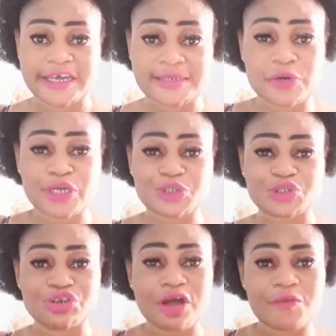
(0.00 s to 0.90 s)
It's going
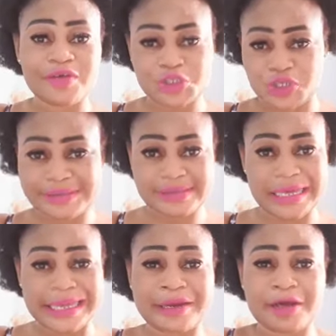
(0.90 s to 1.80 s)
to nourish your
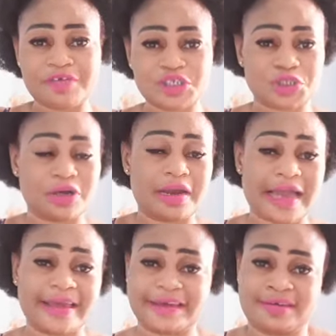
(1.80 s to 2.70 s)
skin,
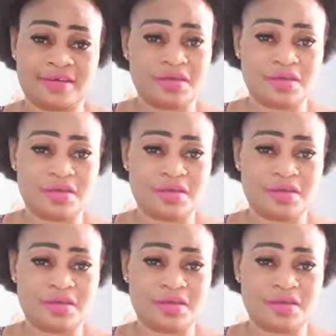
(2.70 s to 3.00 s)
like,